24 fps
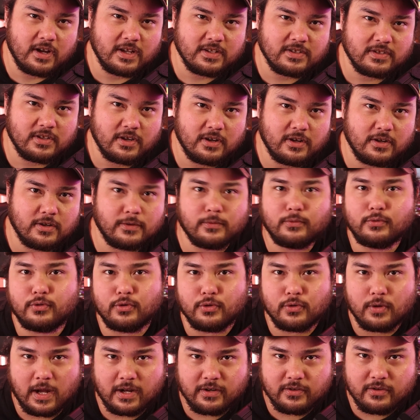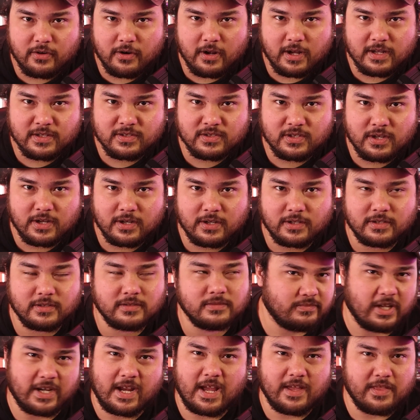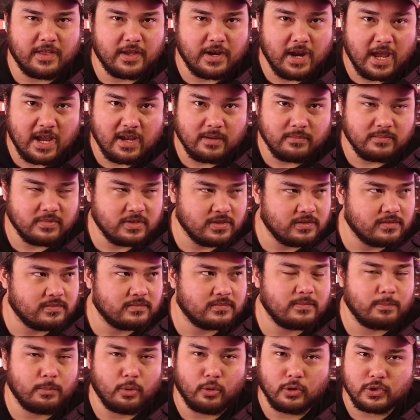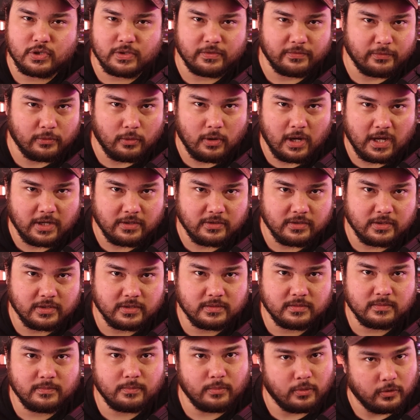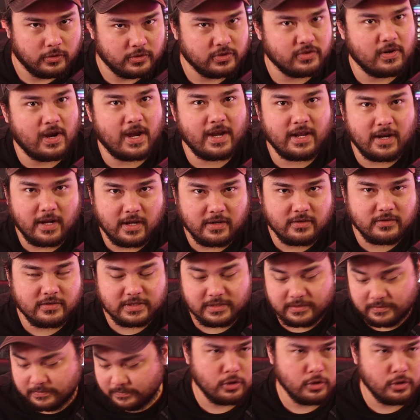ISO, 200 ISO, like how they're named. Portra 400, Portra 800,